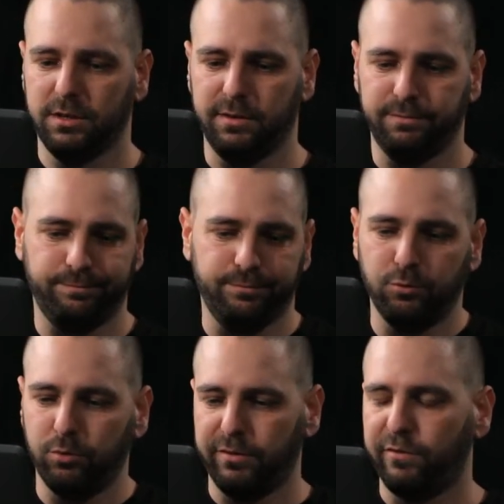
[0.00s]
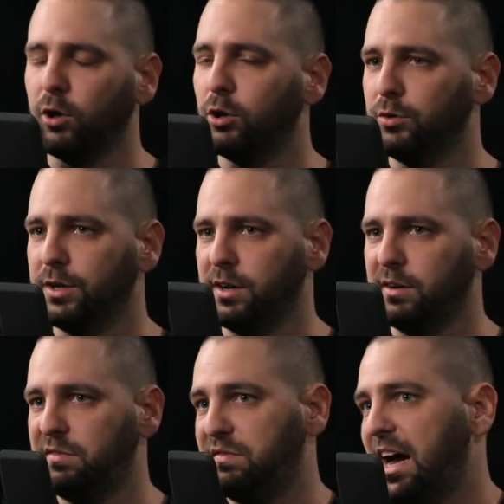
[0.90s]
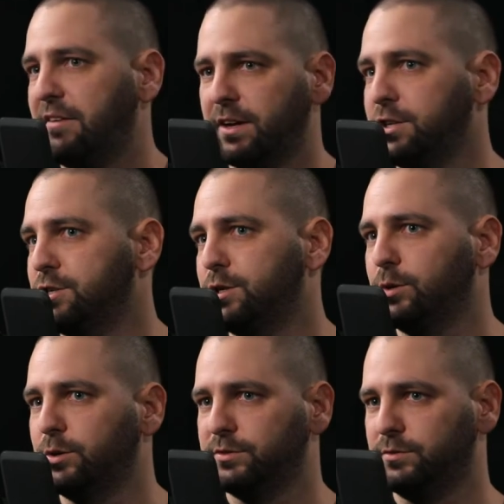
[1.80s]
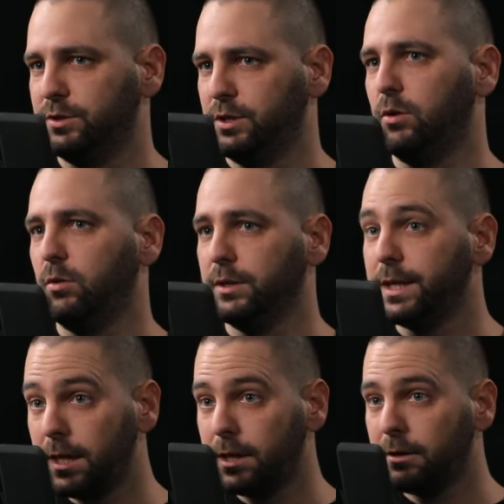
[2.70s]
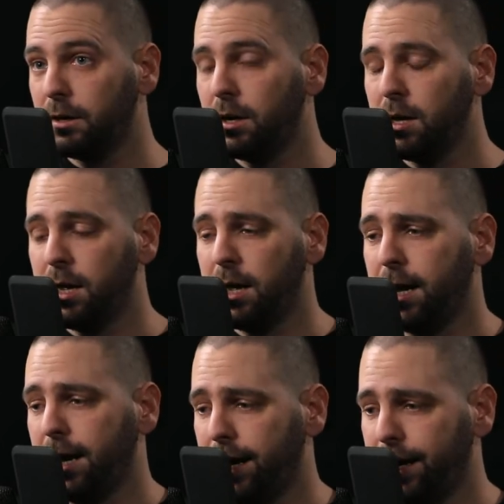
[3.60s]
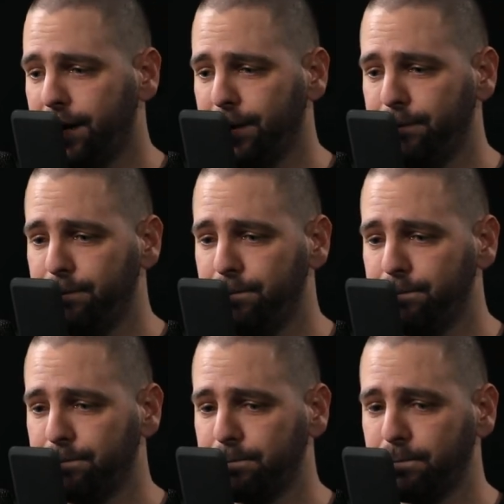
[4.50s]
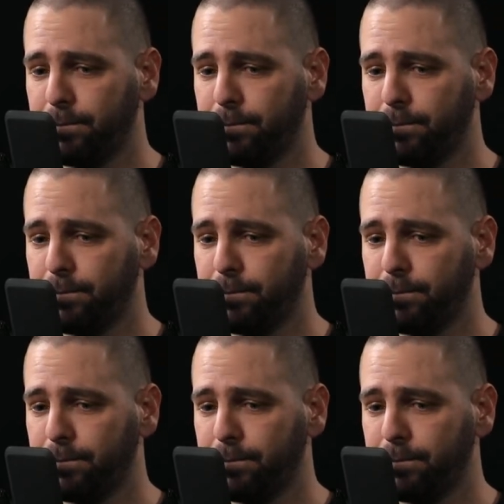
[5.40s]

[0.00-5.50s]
Uh, we followed the five N G Os for the whole year, um,